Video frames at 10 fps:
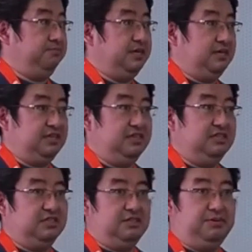but
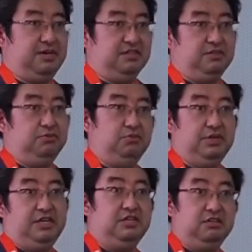it's about the
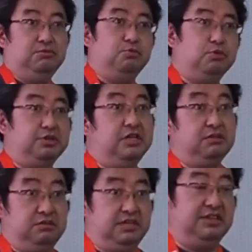way of
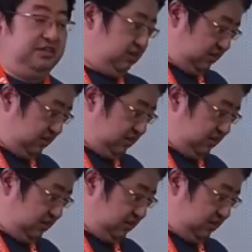working together.